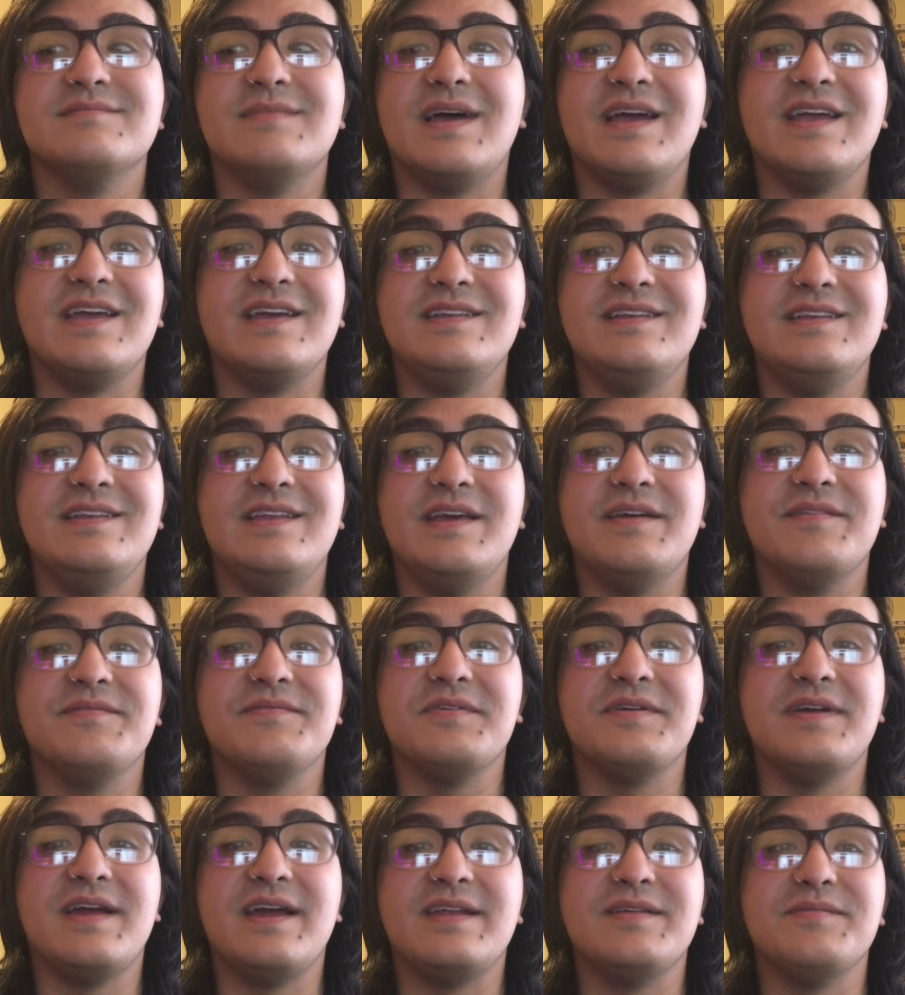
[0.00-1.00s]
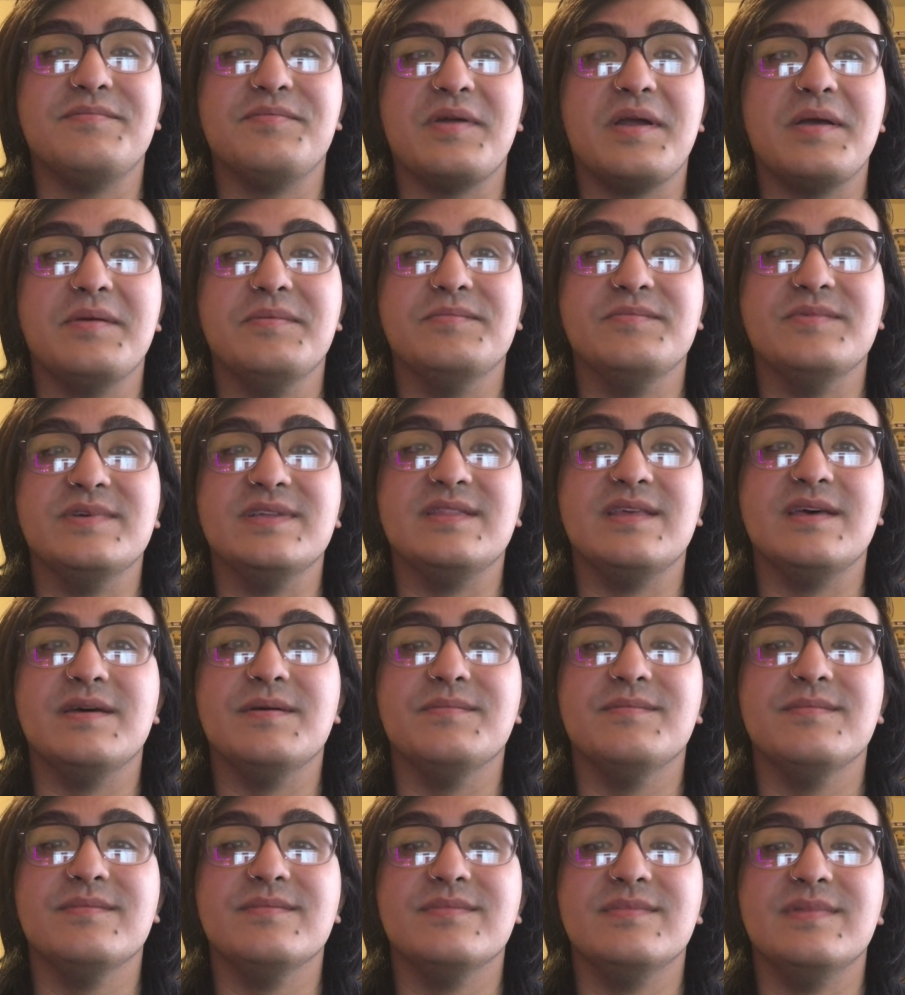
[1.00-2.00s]
I never had a problem with
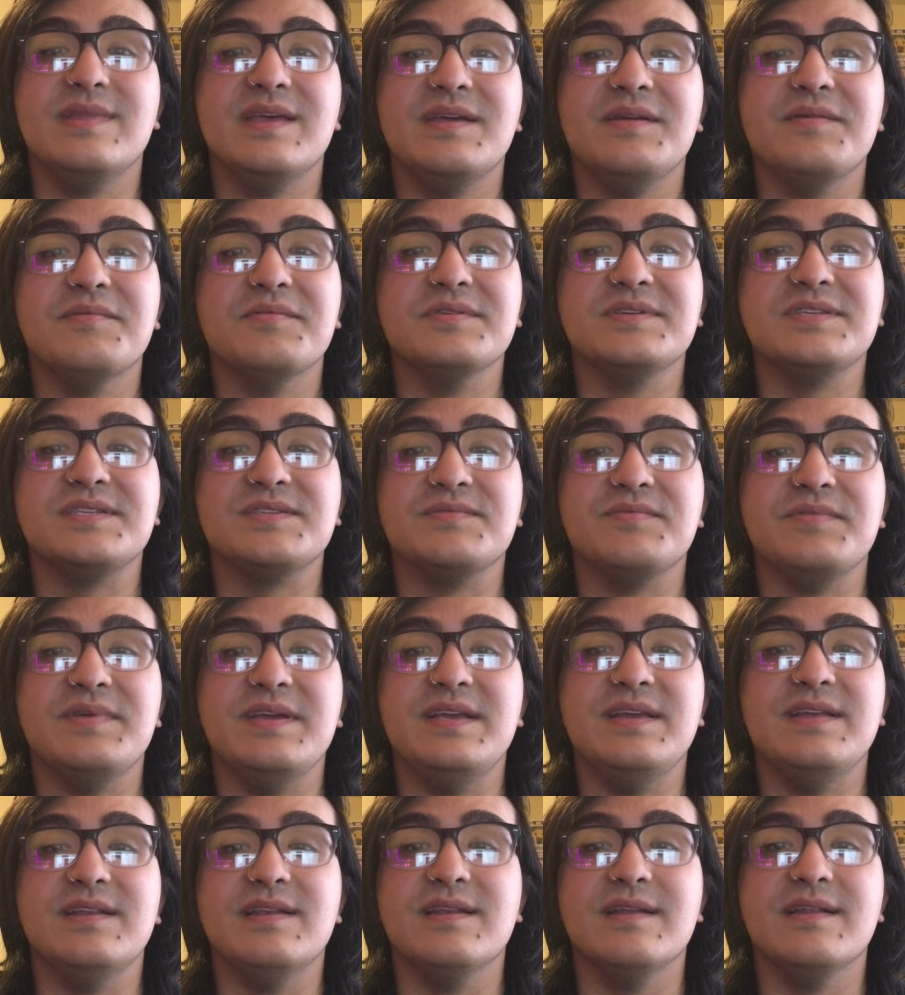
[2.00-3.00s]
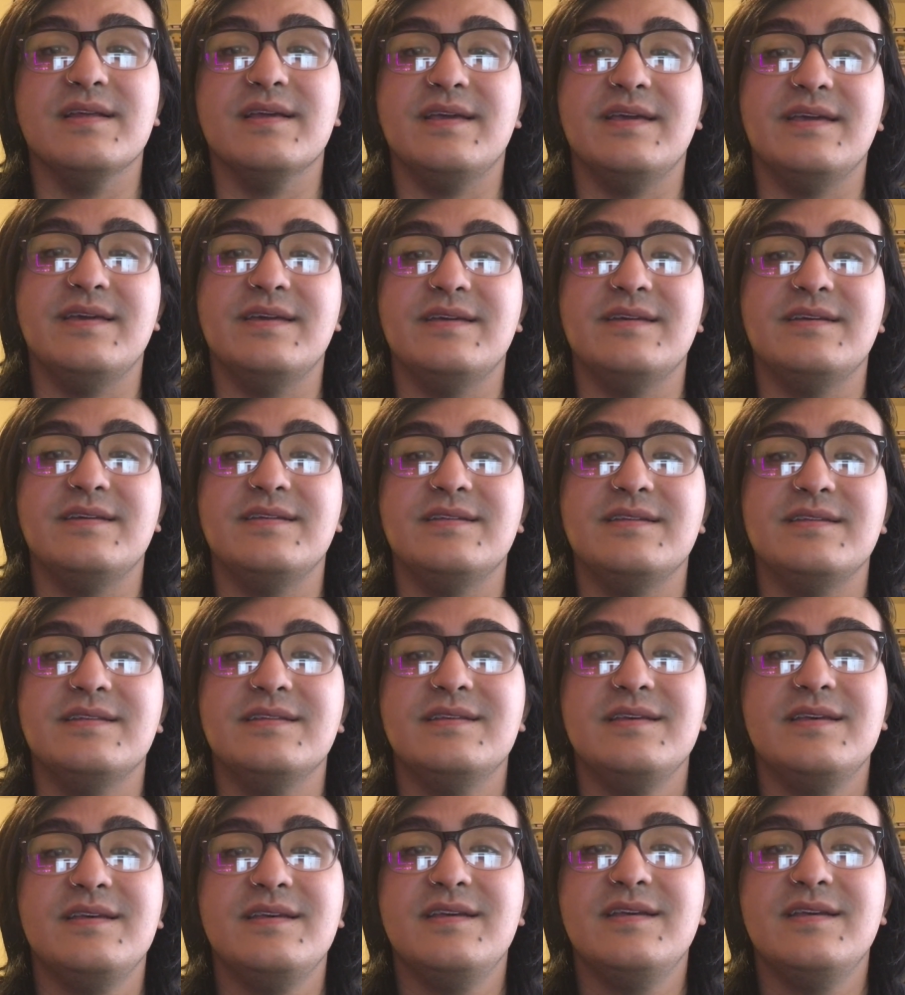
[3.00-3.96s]
them. They were sweet, and